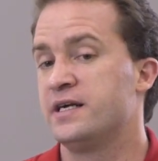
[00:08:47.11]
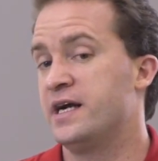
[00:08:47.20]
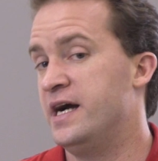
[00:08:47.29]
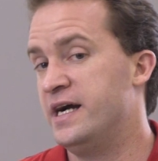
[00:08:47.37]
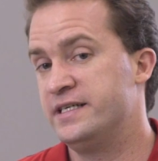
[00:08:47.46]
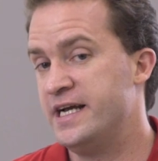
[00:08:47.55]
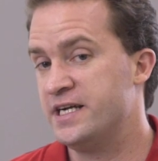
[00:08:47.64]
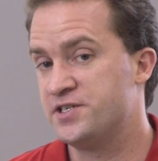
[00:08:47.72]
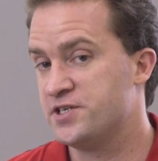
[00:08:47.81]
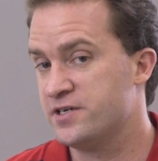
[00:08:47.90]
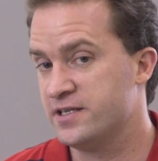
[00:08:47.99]

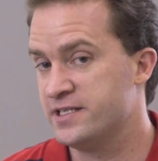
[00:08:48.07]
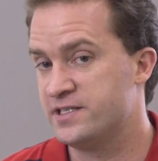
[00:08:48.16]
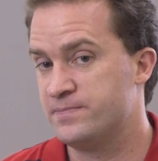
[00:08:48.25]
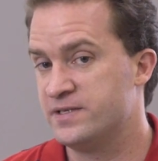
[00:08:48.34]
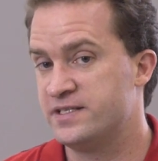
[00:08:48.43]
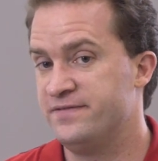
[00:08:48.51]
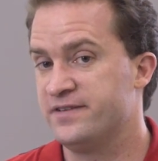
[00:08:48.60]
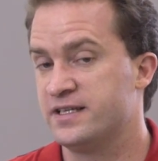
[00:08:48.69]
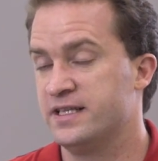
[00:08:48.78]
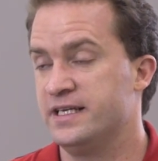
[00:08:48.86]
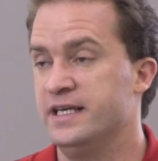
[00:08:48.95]
contact journalists
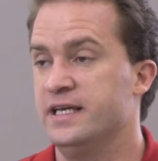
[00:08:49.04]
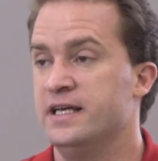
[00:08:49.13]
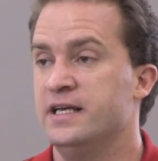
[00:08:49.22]
specifically.